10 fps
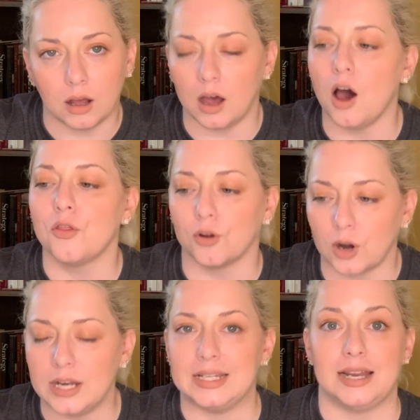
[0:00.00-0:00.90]
other
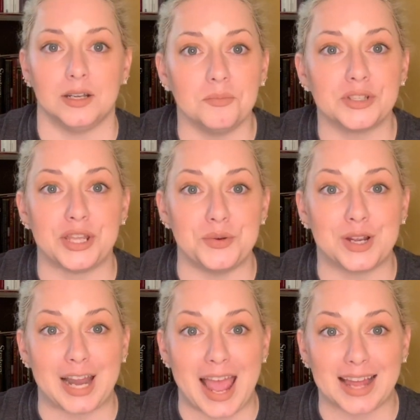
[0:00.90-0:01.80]
addendums that you
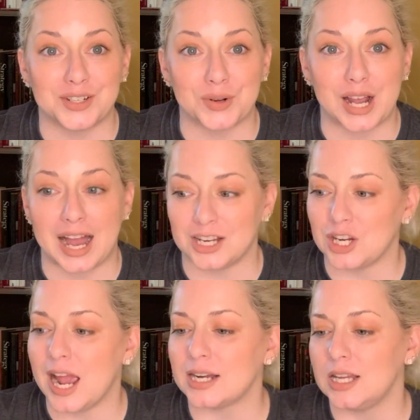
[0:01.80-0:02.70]
can add to a
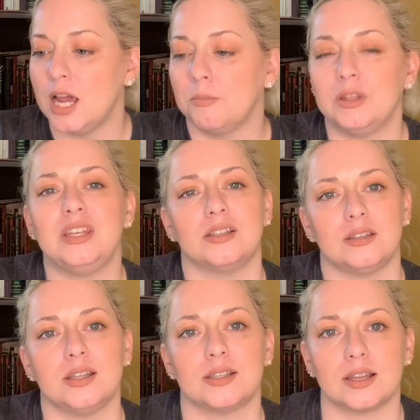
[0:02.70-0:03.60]
contract, but
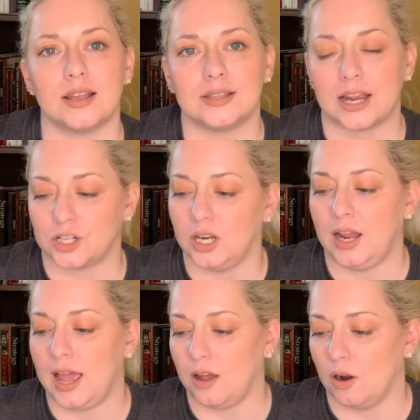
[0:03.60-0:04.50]
this section
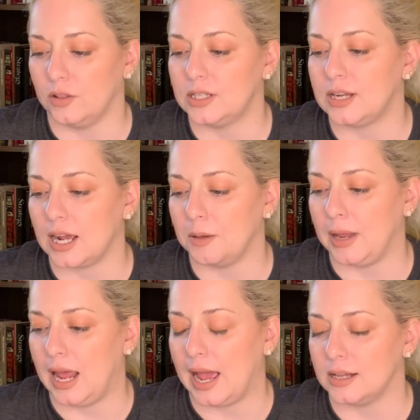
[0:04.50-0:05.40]
or this
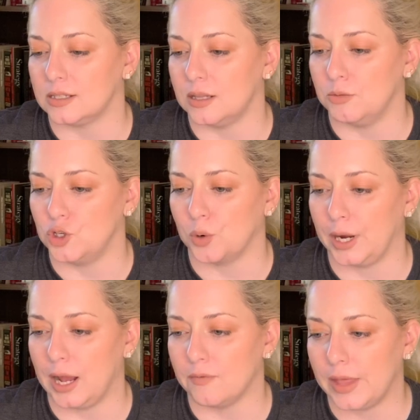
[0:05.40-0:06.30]
document has the
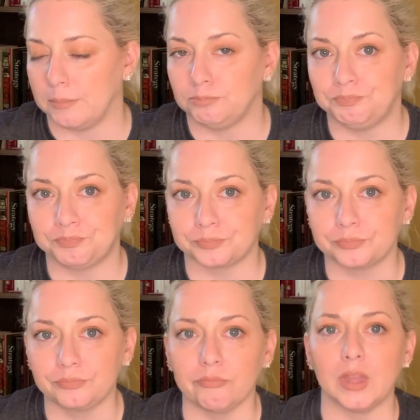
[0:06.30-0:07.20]
majority of them.
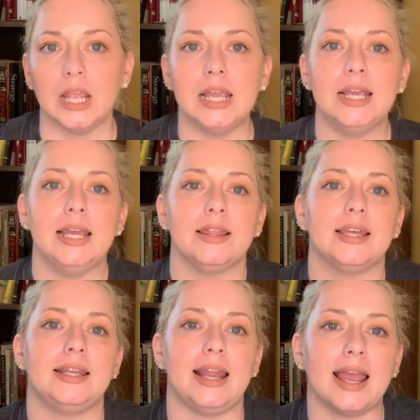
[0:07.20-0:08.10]

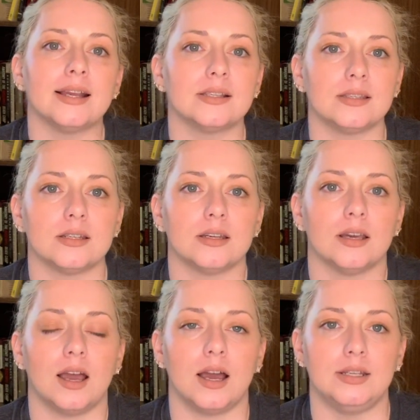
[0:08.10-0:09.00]
The next
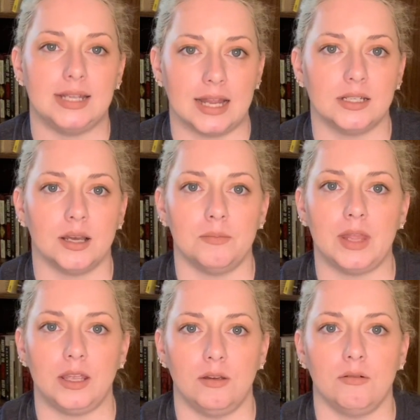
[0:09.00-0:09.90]
addendum
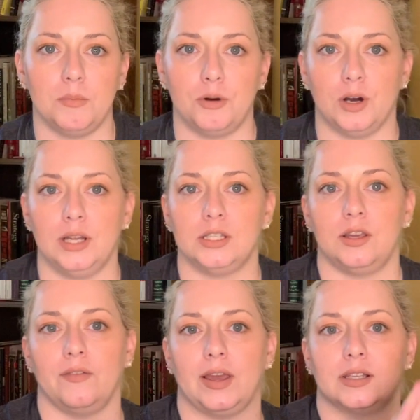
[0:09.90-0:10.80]
that you would put, so
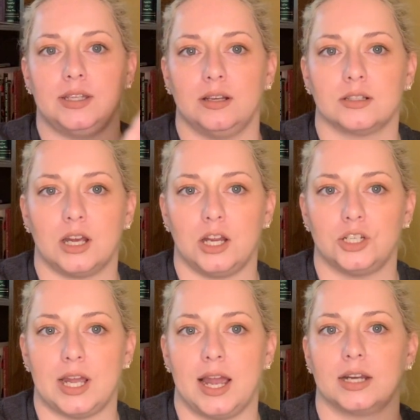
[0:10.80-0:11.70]
you have like sales
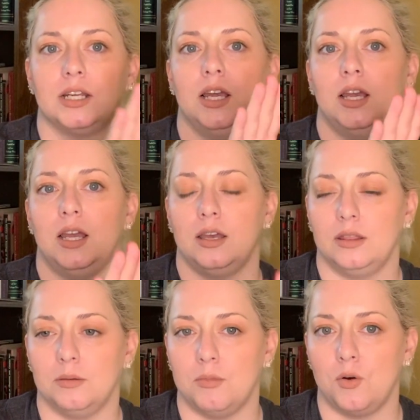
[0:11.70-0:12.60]
contract,
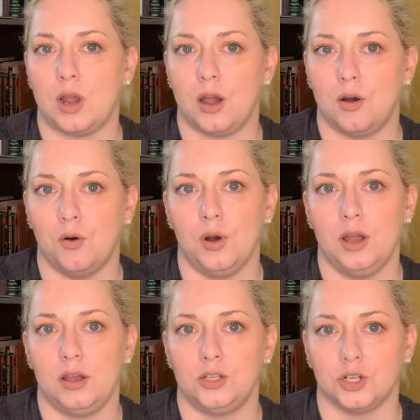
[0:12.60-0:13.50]
the MOCO,
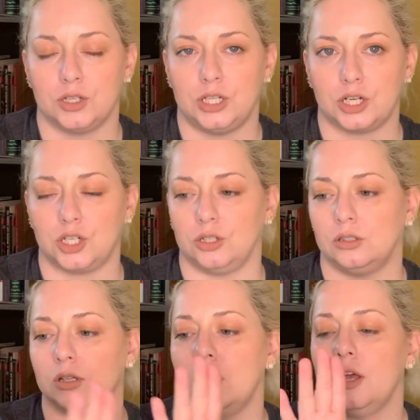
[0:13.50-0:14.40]

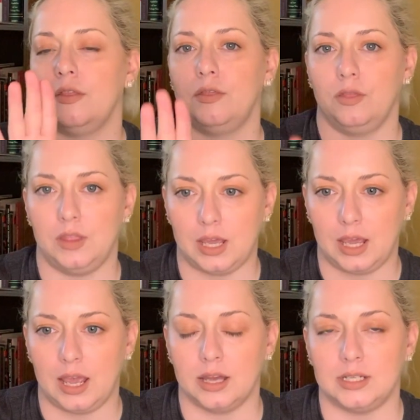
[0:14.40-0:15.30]
jurisdictional,
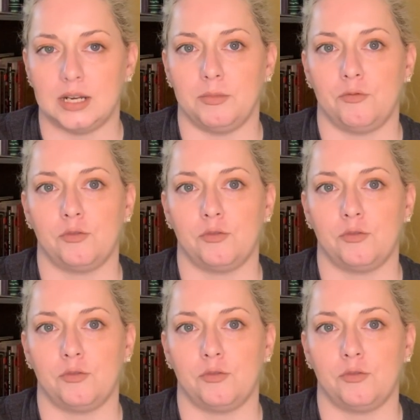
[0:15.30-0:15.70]
the addendum of